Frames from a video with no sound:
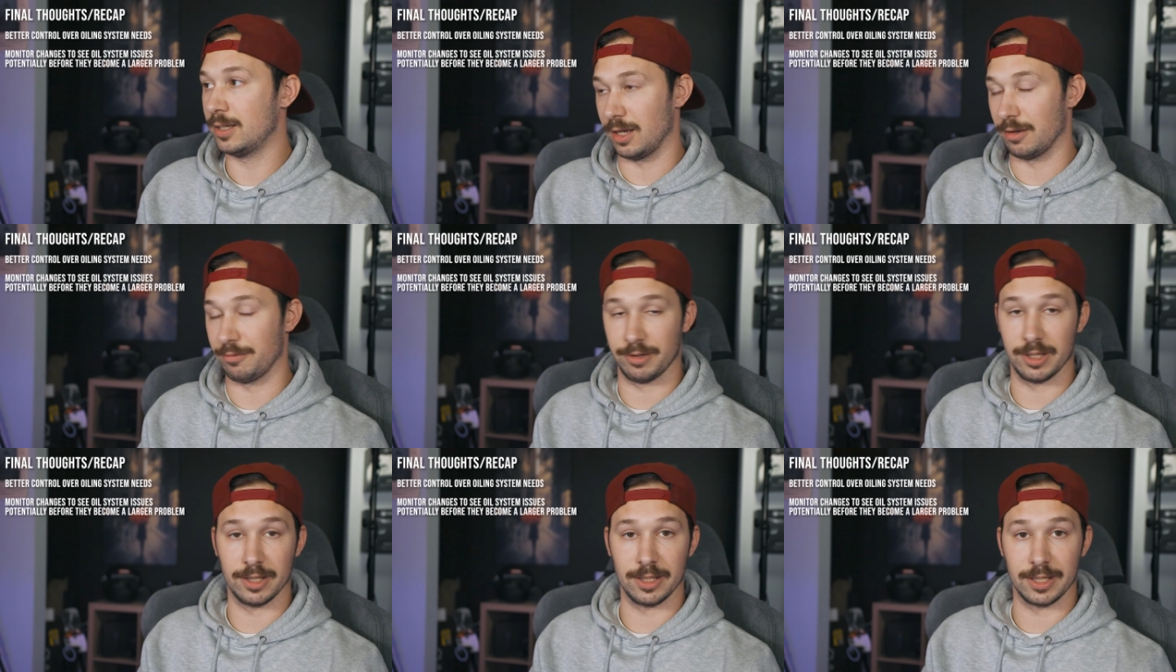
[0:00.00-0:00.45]

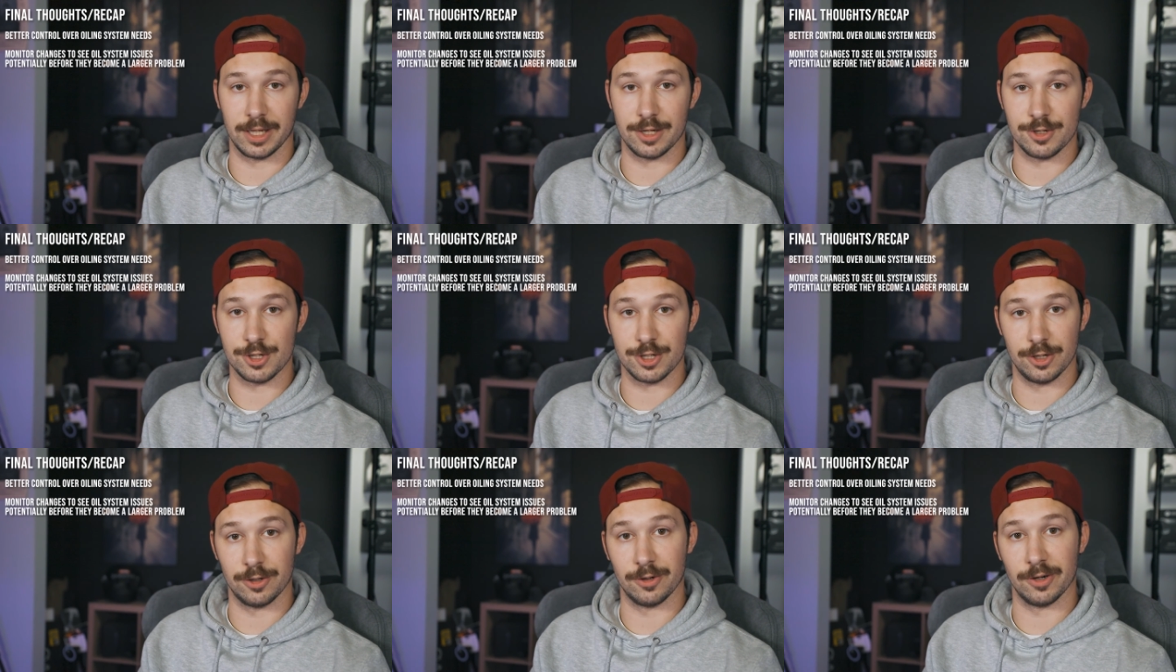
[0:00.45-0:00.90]
a failing
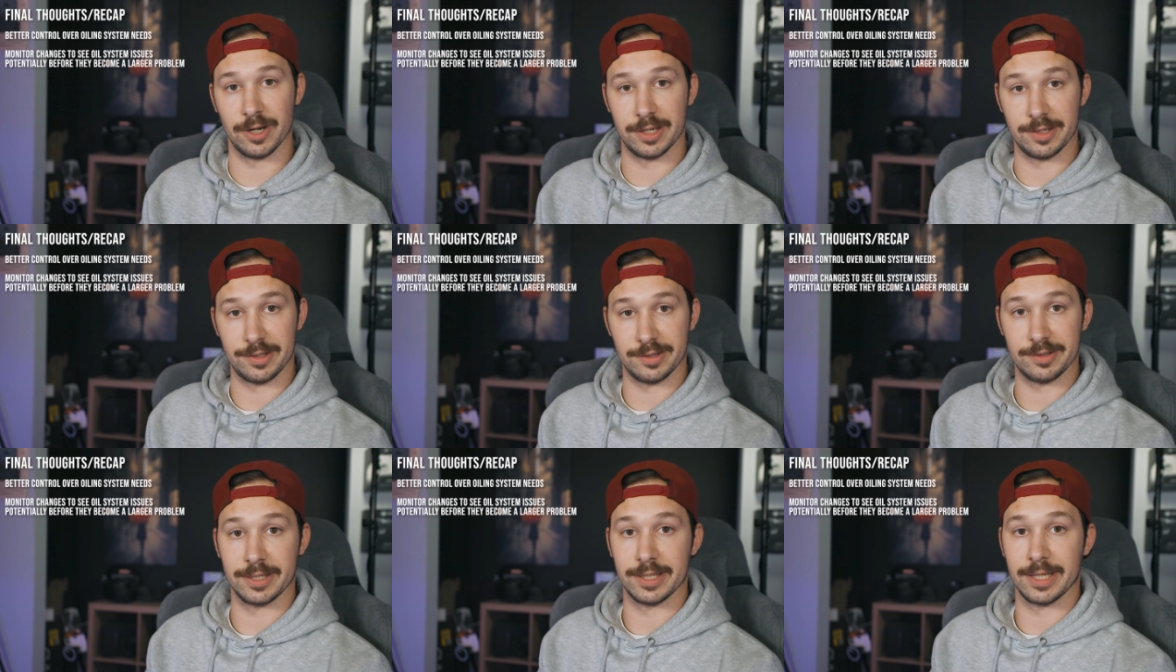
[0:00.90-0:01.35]
engine or
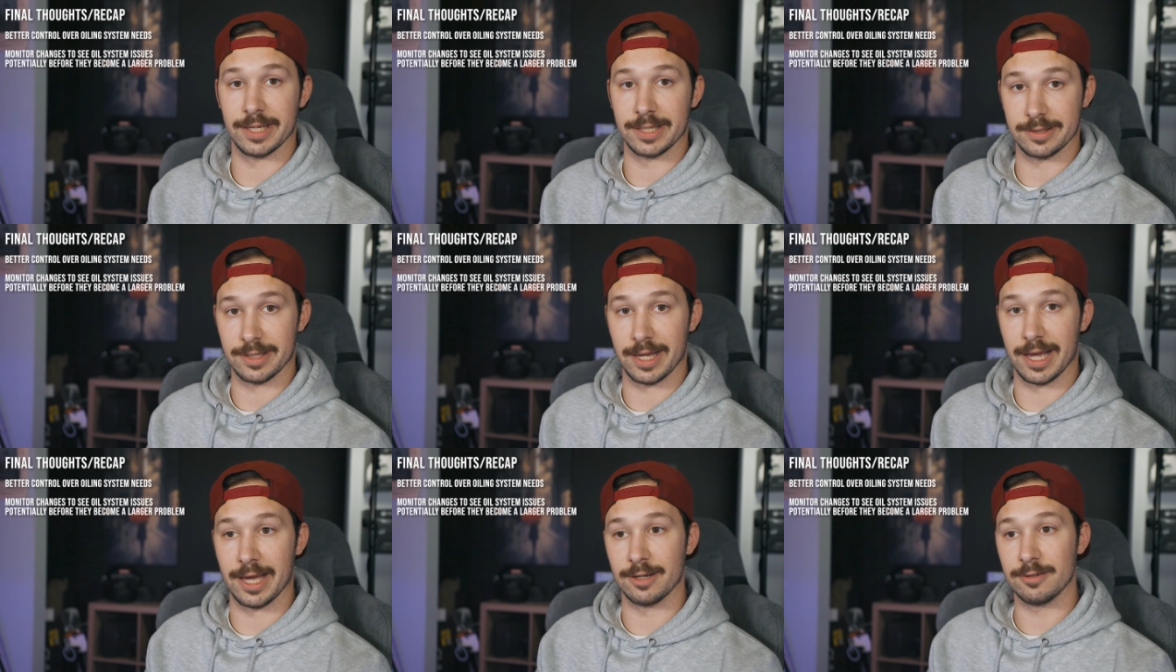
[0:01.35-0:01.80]
anything
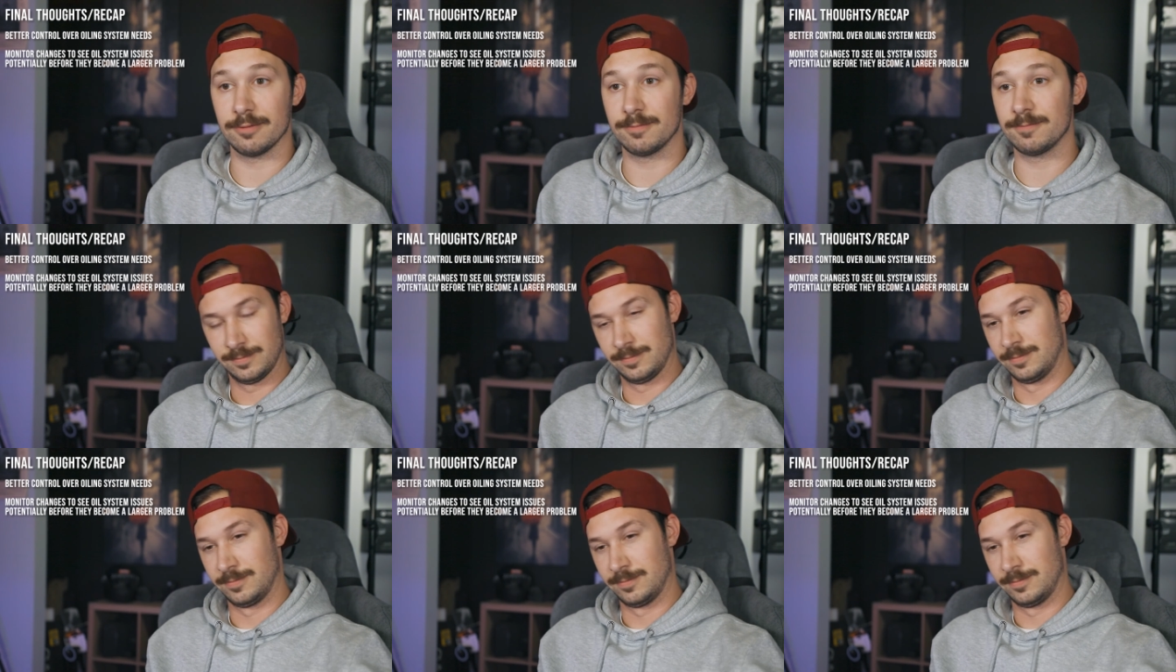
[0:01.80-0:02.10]
like that.